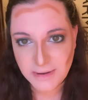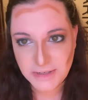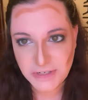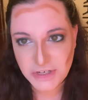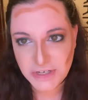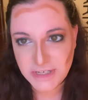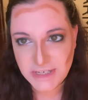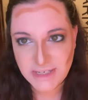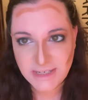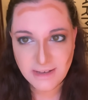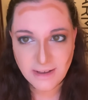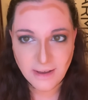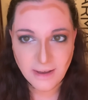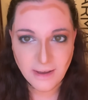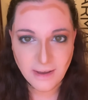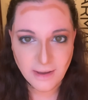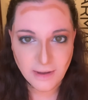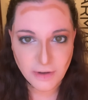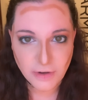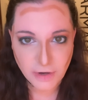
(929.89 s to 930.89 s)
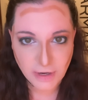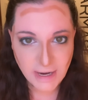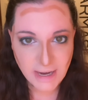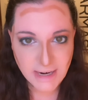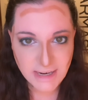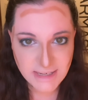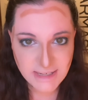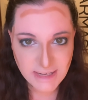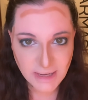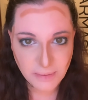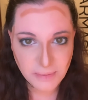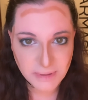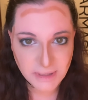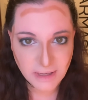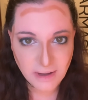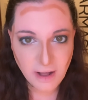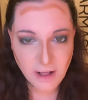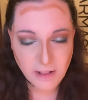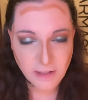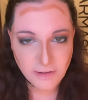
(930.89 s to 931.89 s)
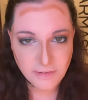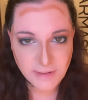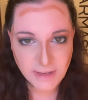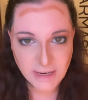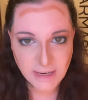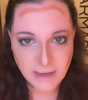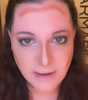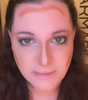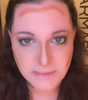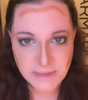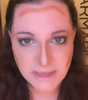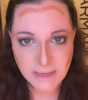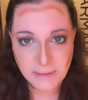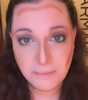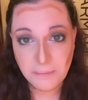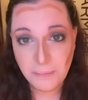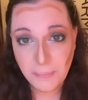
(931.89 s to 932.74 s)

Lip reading: just you're kind of stuck with the color that it comes in.